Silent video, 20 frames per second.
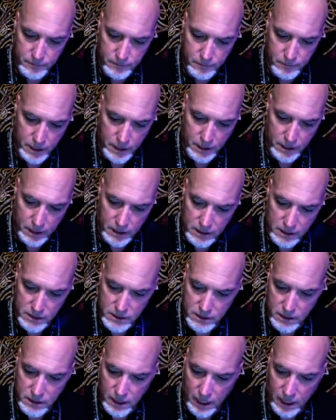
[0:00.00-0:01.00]

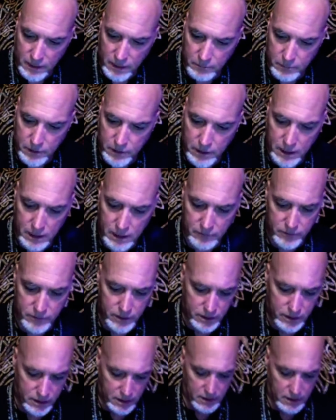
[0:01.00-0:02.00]
because I believe that